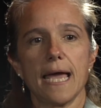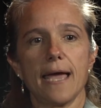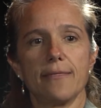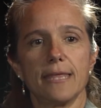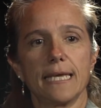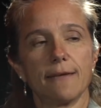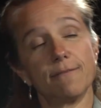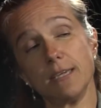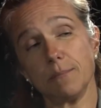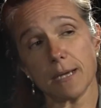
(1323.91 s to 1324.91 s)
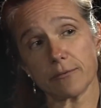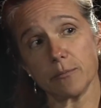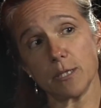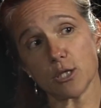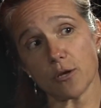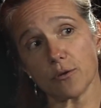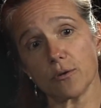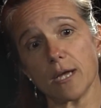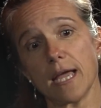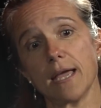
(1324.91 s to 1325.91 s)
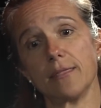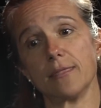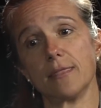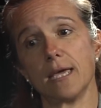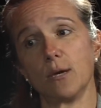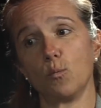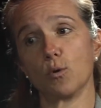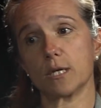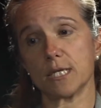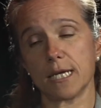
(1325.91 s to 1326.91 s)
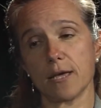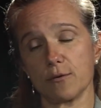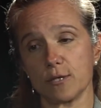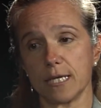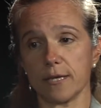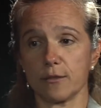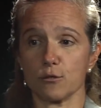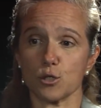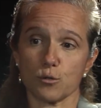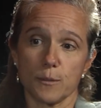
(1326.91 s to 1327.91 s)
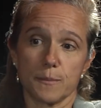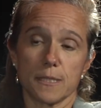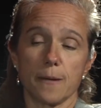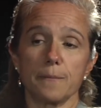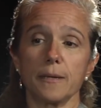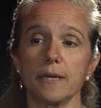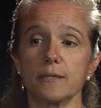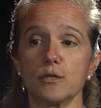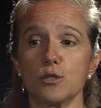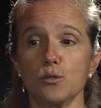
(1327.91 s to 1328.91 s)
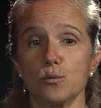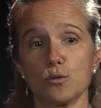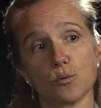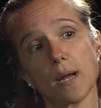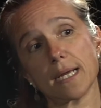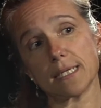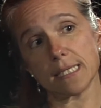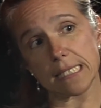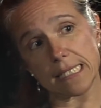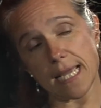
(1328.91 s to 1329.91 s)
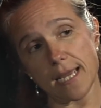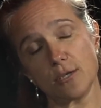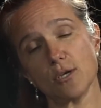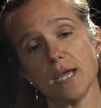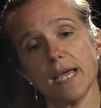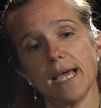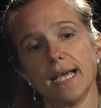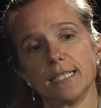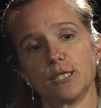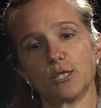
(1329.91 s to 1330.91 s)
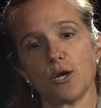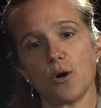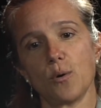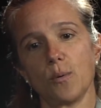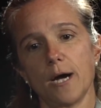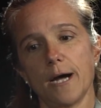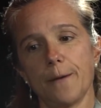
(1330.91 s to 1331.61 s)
and they get feedback from each other, and they work together to get their scripts up and to direct and to stage, and so